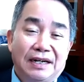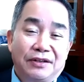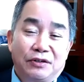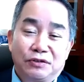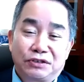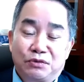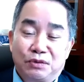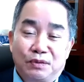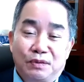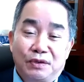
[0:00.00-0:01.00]
those
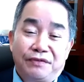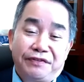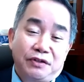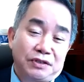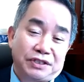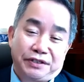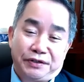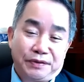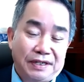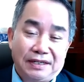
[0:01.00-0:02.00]
who refuse
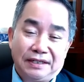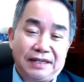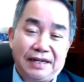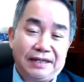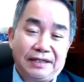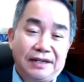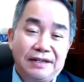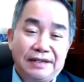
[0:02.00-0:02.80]
to take